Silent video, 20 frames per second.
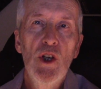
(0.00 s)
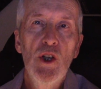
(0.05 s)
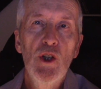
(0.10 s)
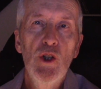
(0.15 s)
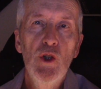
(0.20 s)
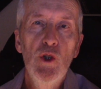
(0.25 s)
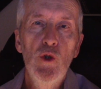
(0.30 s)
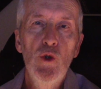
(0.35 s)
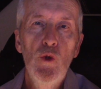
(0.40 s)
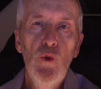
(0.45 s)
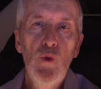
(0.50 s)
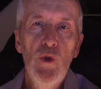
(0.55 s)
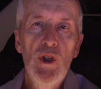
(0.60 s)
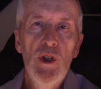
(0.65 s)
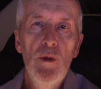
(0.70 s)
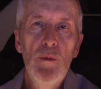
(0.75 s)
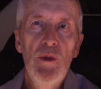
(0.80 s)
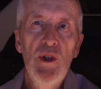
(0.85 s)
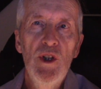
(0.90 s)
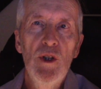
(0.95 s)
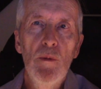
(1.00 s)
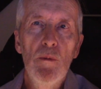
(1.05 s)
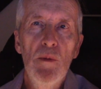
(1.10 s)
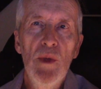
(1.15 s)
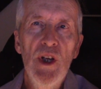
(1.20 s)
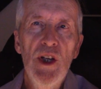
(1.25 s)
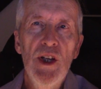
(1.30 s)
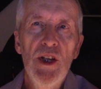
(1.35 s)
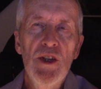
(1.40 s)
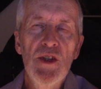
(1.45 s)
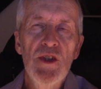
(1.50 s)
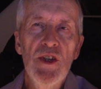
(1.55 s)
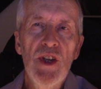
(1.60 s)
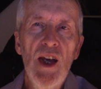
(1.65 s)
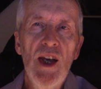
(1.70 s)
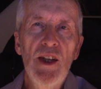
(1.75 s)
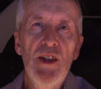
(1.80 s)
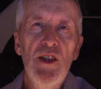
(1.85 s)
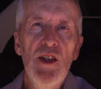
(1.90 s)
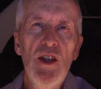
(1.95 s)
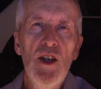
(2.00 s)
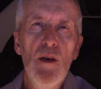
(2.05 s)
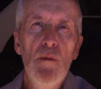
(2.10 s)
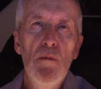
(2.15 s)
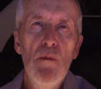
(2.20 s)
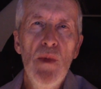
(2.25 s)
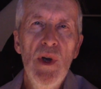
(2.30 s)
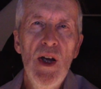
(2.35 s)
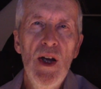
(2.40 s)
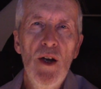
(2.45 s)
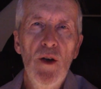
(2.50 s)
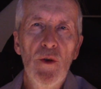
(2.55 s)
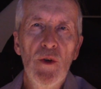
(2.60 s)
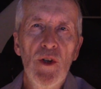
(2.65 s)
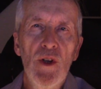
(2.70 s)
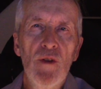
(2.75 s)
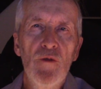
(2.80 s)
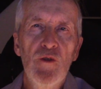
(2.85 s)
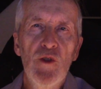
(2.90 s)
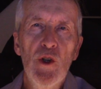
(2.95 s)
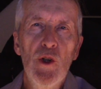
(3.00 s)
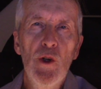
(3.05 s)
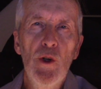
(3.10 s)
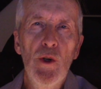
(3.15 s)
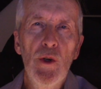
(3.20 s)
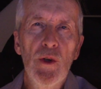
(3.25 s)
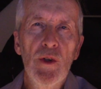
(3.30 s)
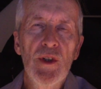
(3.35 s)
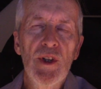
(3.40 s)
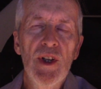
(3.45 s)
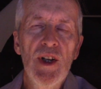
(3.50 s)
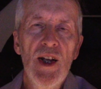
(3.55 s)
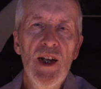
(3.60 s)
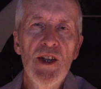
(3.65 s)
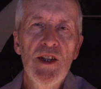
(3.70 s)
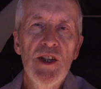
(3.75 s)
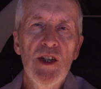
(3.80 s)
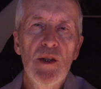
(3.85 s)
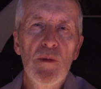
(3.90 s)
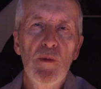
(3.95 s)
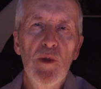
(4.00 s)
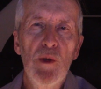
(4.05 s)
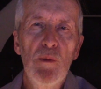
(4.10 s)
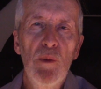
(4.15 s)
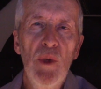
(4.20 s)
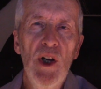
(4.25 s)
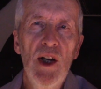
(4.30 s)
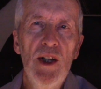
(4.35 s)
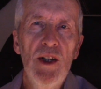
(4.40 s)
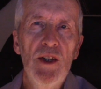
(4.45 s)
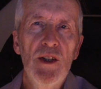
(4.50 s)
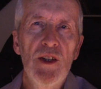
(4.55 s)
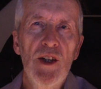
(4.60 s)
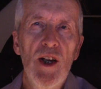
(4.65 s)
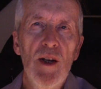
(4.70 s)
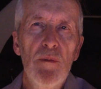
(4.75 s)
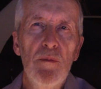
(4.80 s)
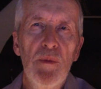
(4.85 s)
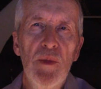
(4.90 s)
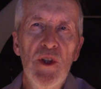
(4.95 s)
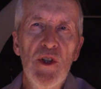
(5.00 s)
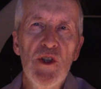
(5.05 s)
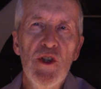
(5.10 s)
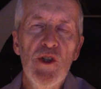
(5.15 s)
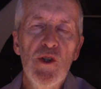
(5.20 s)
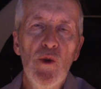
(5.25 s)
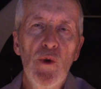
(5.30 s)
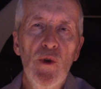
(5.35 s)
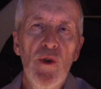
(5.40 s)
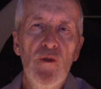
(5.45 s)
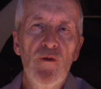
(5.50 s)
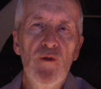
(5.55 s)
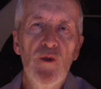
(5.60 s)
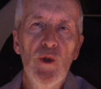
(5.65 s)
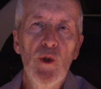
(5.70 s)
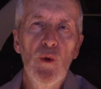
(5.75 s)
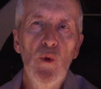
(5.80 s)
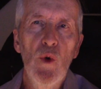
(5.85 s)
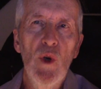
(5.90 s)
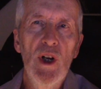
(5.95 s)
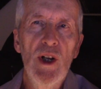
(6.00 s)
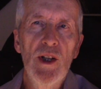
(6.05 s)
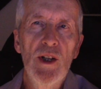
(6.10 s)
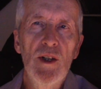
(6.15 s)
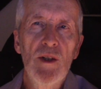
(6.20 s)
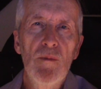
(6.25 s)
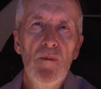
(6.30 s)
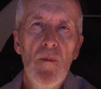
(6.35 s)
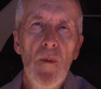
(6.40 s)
you will be amazed at the amount of dirt that has to be piled up and stored for a while.